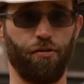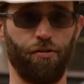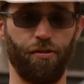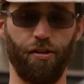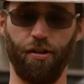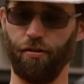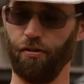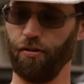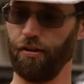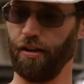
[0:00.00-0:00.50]

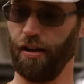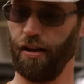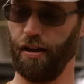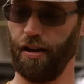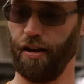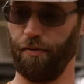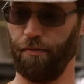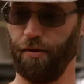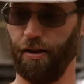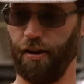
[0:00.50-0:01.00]
steel, look at
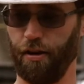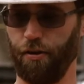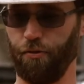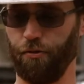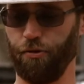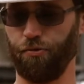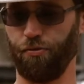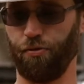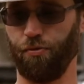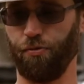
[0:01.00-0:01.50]
how many
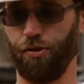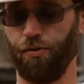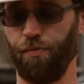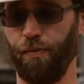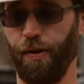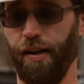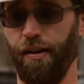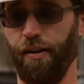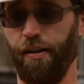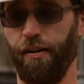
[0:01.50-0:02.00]
hours were
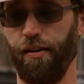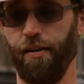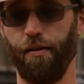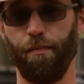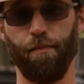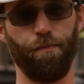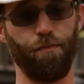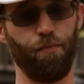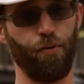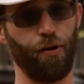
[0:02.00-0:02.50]
spent
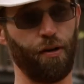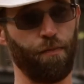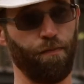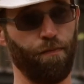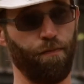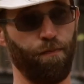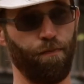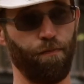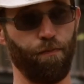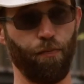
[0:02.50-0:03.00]
on putting
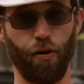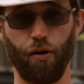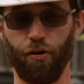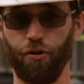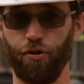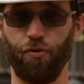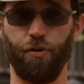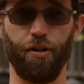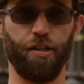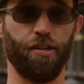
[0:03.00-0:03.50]
bar
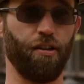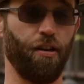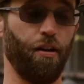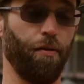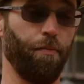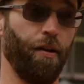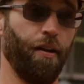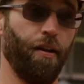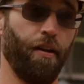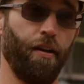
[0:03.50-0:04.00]
joists
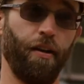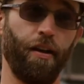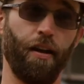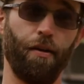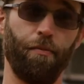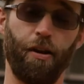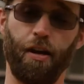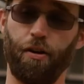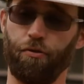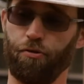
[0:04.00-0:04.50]
up,
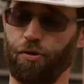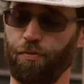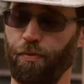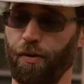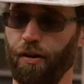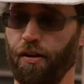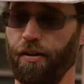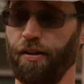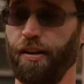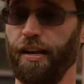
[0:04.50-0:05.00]
how many hours were
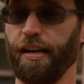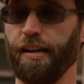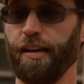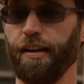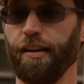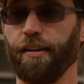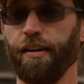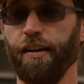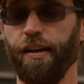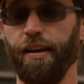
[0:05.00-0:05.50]
spent on
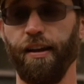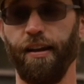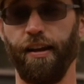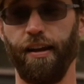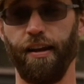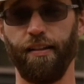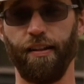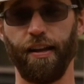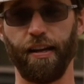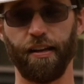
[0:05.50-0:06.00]
decking,
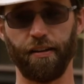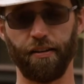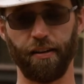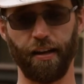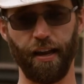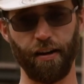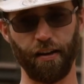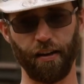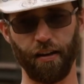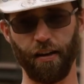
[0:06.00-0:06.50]
and they can
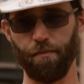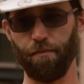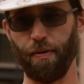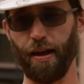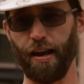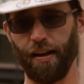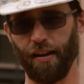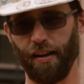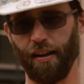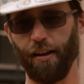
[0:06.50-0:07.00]
kind of
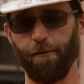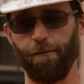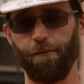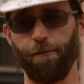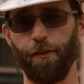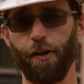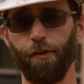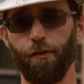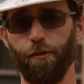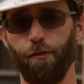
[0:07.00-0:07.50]
get a
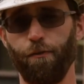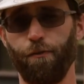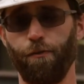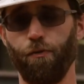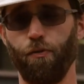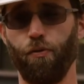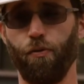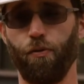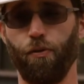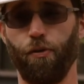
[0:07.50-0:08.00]
feel
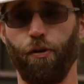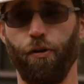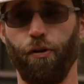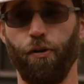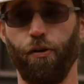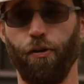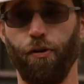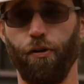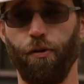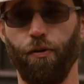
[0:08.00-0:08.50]

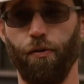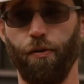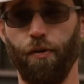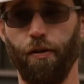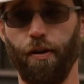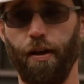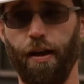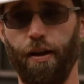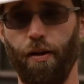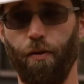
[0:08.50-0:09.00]
for
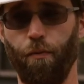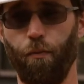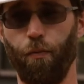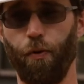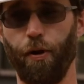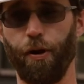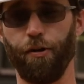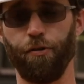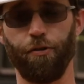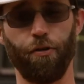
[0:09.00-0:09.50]

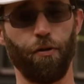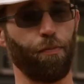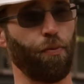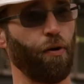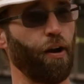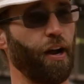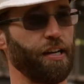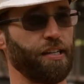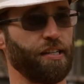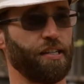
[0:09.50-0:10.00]
where their
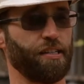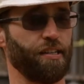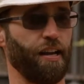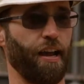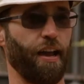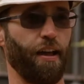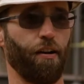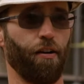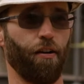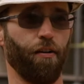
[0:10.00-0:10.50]
price is
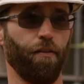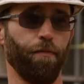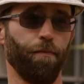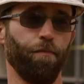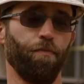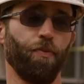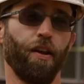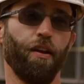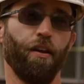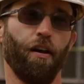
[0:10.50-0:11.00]
at
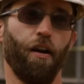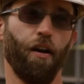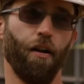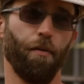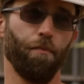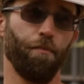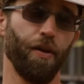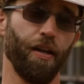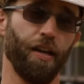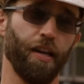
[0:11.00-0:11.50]
on
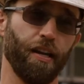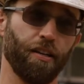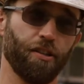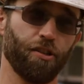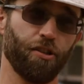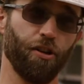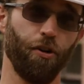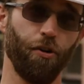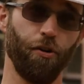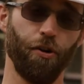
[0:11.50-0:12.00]
bidding.
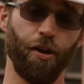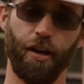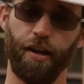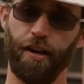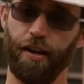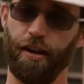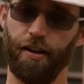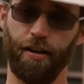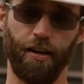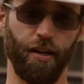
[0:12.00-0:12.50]
So
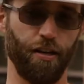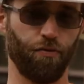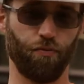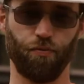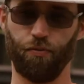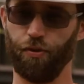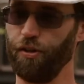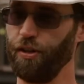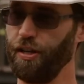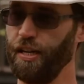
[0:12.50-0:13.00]
it's
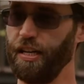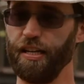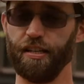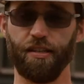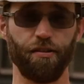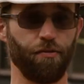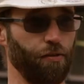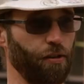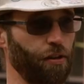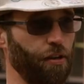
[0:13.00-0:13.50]
really
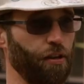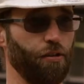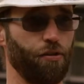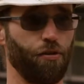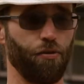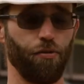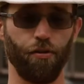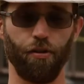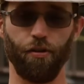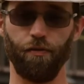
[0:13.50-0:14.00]
easy, really
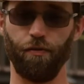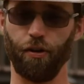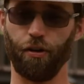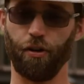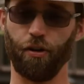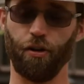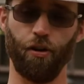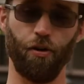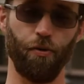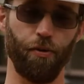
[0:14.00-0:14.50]
intuitive. You
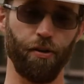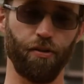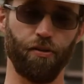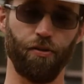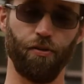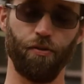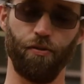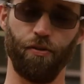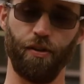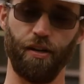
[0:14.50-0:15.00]
can go
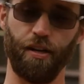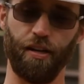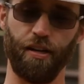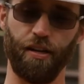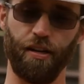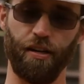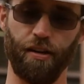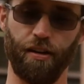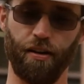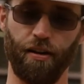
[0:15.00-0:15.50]
into the